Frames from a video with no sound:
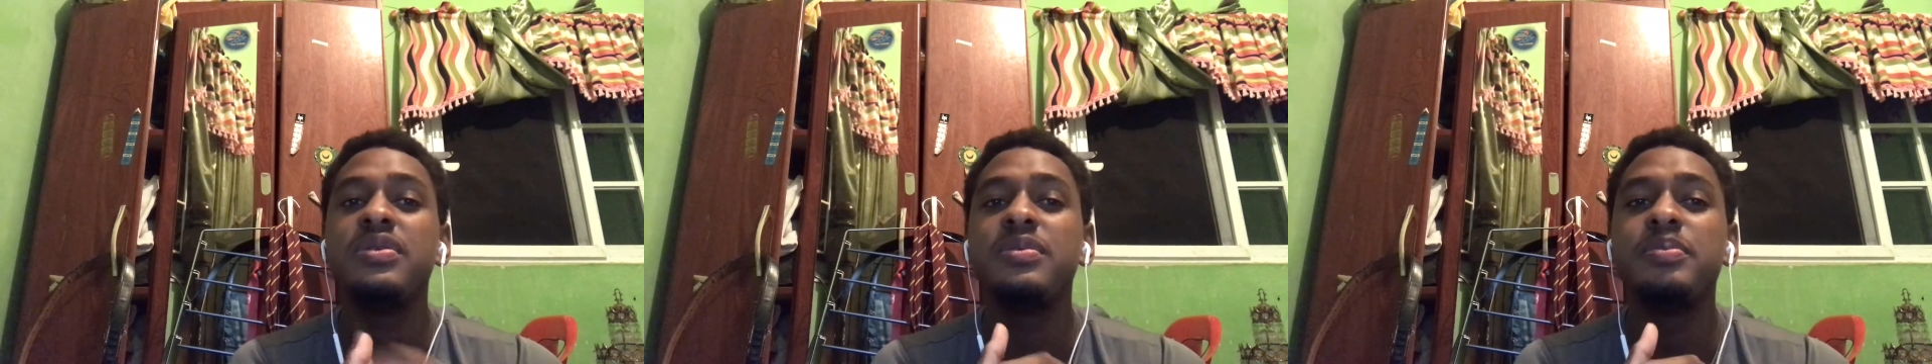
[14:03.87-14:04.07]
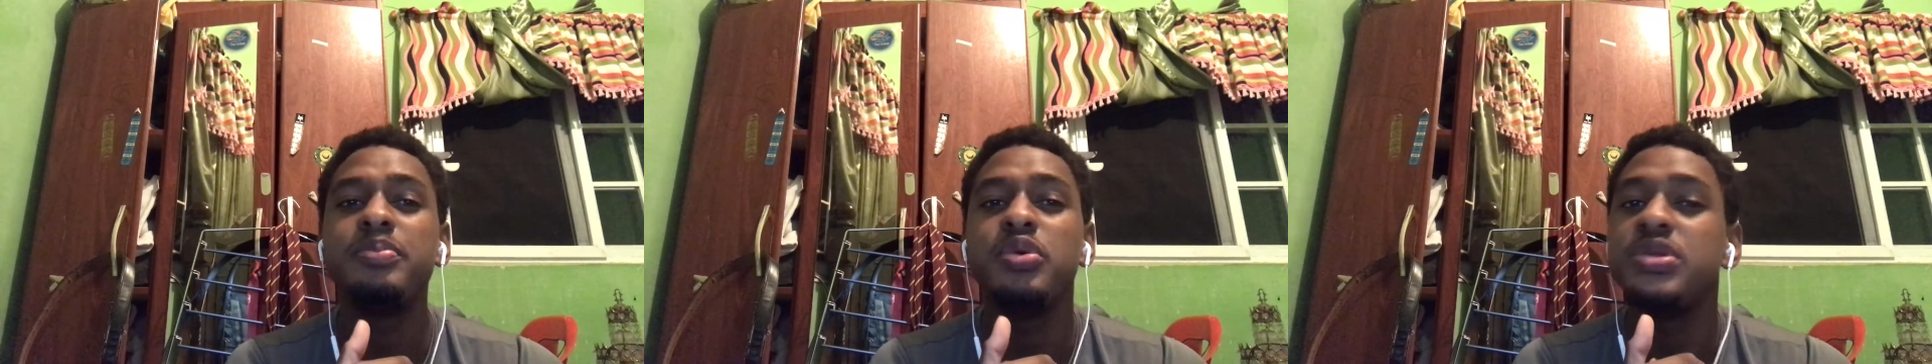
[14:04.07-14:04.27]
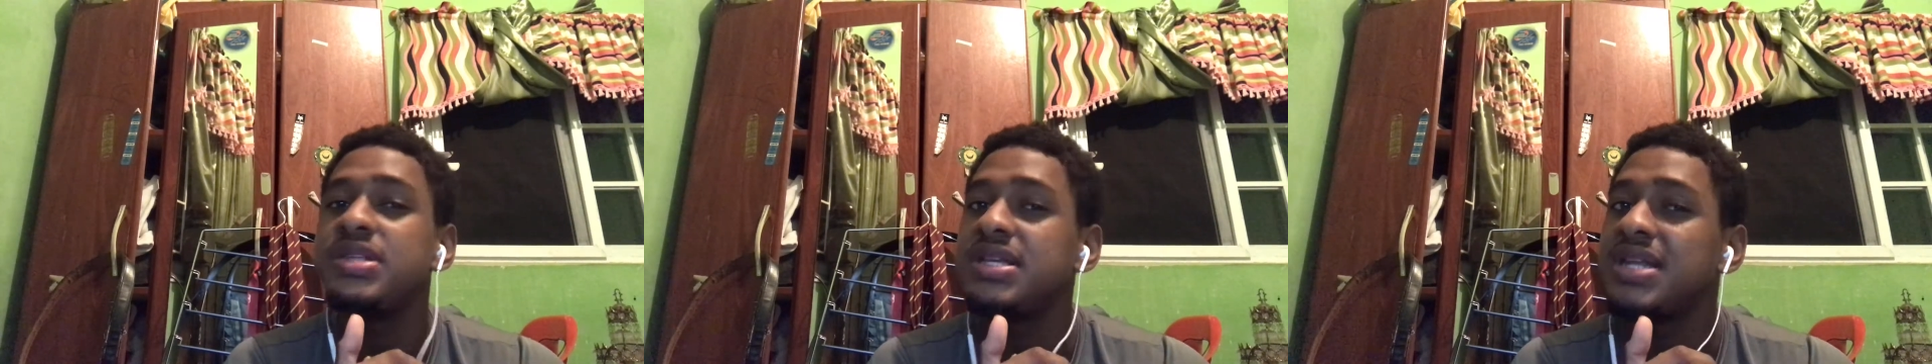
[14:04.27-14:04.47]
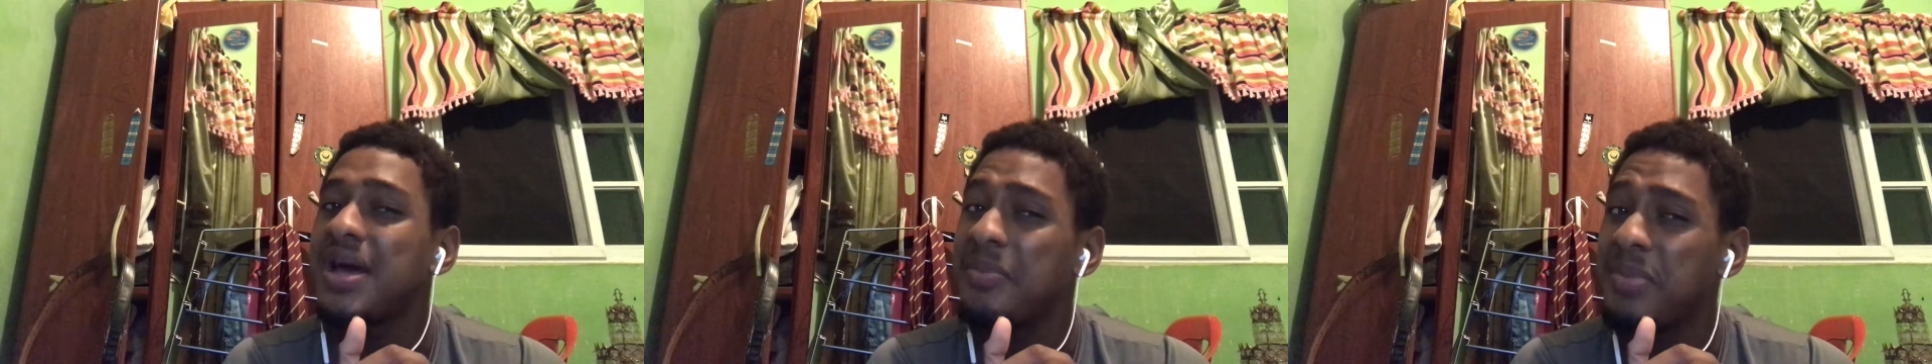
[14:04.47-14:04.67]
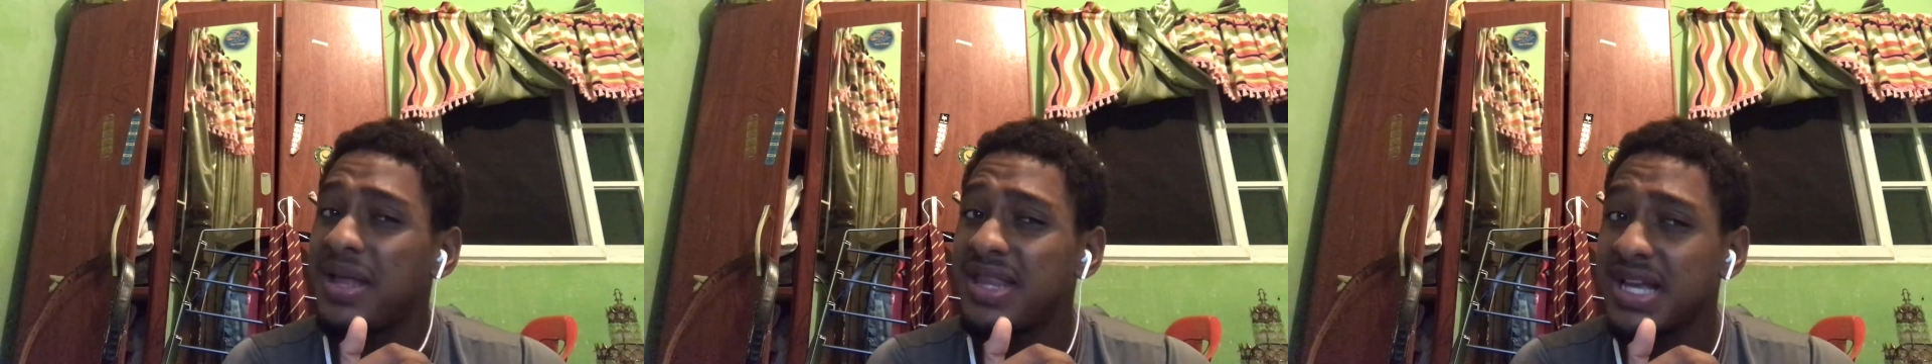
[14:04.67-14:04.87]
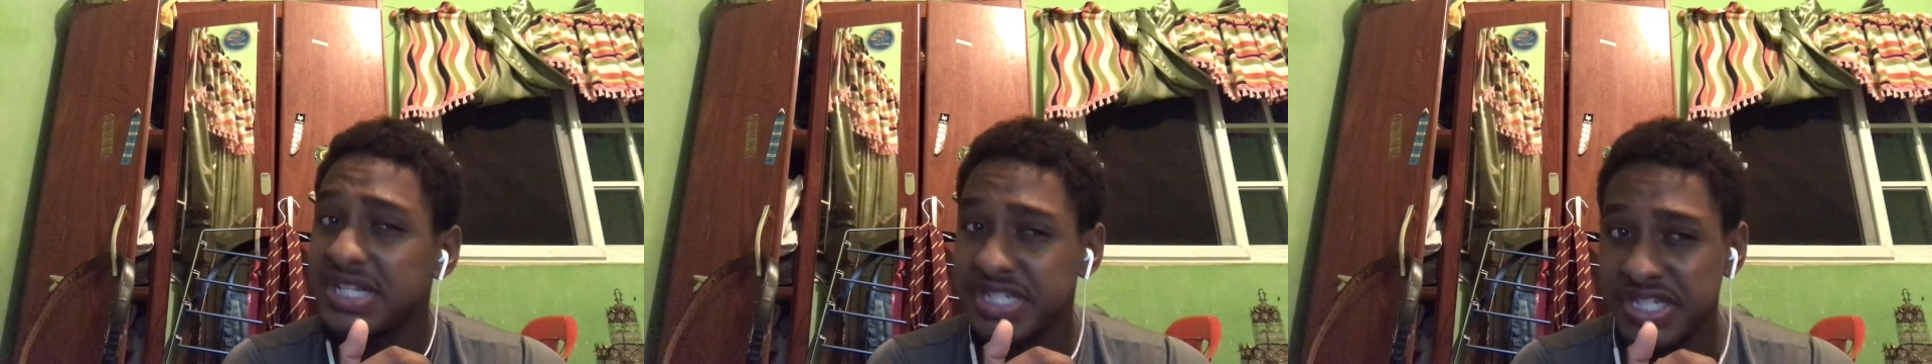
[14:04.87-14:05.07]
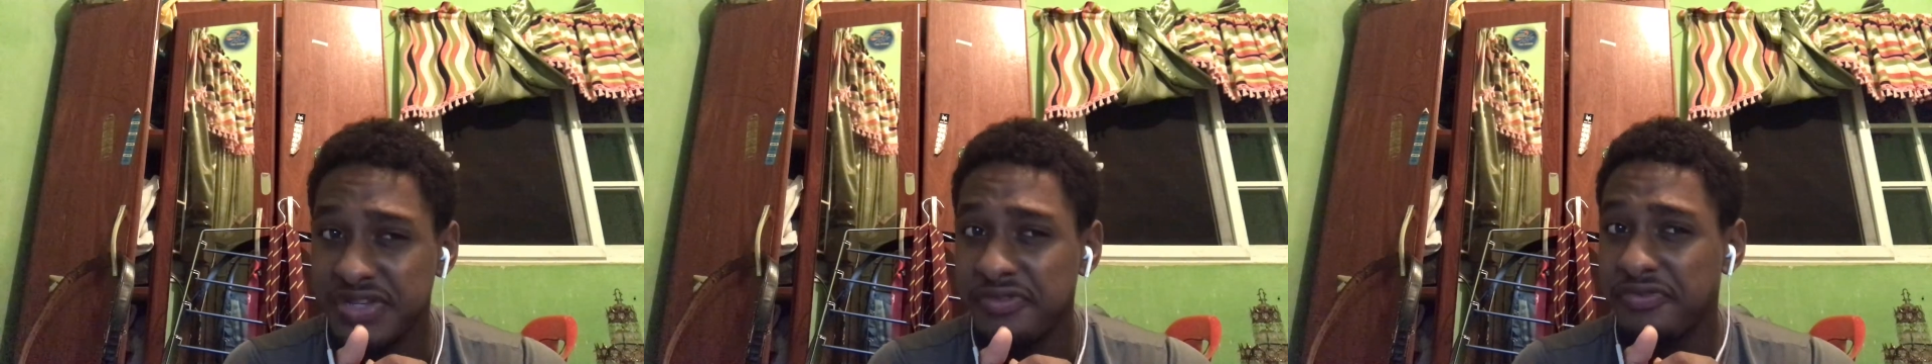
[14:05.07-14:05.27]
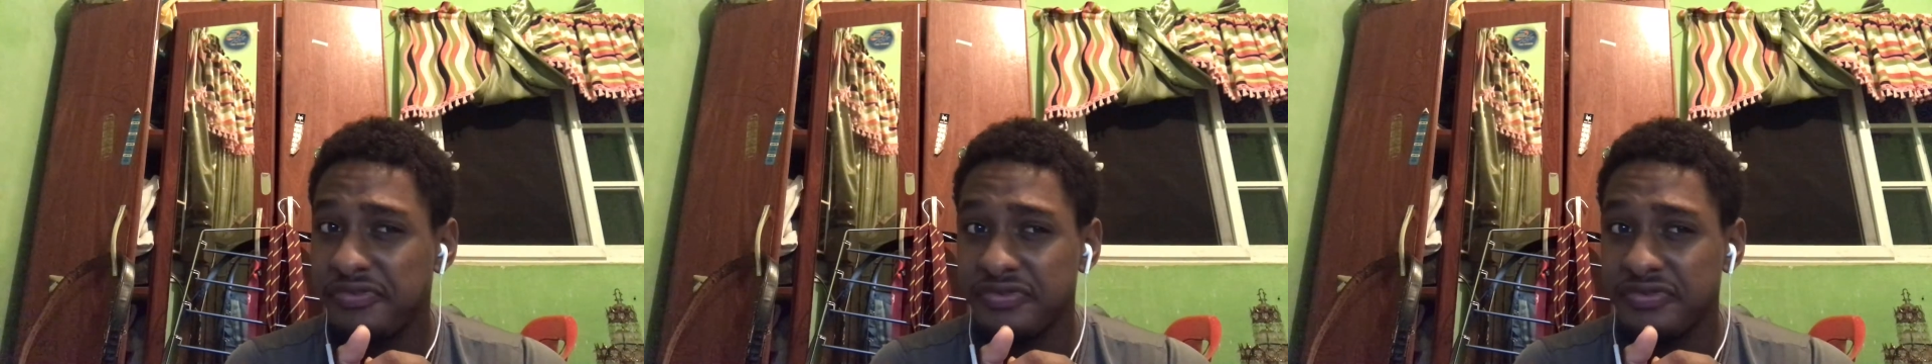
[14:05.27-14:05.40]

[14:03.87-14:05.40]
put in a better shift